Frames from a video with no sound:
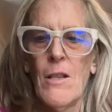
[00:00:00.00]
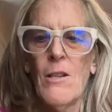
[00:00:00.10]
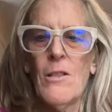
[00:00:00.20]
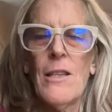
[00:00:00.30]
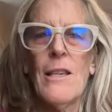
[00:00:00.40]
You
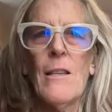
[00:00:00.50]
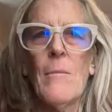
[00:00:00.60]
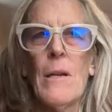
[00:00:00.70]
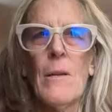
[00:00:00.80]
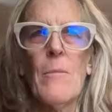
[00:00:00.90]
don't see
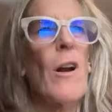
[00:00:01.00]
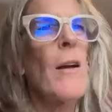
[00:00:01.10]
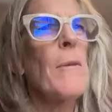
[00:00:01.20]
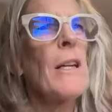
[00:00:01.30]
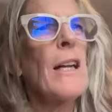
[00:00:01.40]
them anymore.
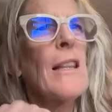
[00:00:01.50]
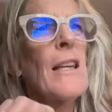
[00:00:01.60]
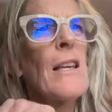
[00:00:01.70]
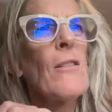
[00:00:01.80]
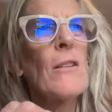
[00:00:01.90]
I mean, I
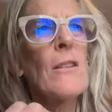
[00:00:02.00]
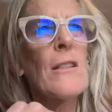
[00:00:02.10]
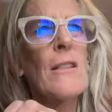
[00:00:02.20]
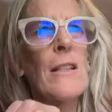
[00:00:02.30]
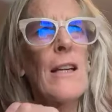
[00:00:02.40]
think you can
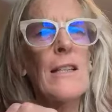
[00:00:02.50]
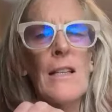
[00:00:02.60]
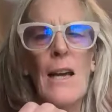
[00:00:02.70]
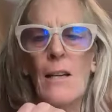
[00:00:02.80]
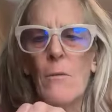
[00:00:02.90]
still get
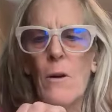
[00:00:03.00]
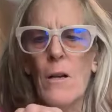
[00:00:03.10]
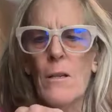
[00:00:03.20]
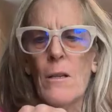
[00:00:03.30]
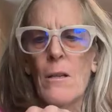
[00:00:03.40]

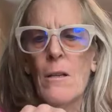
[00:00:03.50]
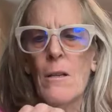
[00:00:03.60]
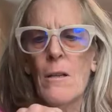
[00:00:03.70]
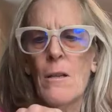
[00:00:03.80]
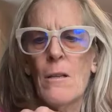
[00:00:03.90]
Taquan
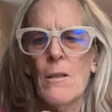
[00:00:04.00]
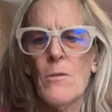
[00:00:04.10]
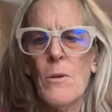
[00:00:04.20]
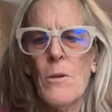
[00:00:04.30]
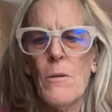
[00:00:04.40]

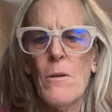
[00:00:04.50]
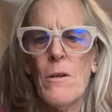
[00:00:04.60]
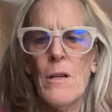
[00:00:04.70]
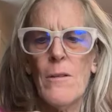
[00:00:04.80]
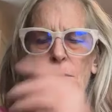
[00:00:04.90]
because we
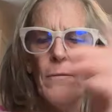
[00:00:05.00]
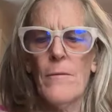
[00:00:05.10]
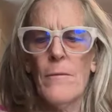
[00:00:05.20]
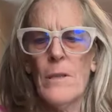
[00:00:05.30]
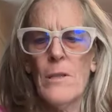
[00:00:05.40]

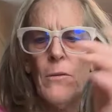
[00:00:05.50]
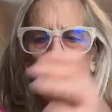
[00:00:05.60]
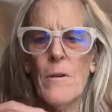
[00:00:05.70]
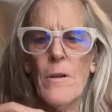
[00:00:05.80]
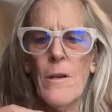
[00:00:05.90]
just
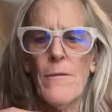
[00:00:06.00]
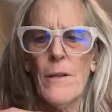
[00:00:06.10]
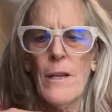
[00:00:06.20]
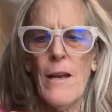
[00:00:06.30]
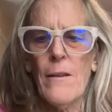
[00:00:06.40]
ordered it
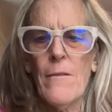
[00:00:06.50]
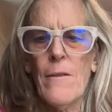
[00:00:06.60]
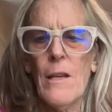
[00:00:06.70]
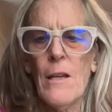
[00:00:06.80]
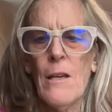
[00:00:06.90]
for
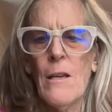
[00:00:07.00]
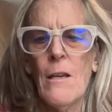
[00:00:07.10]
Calavi.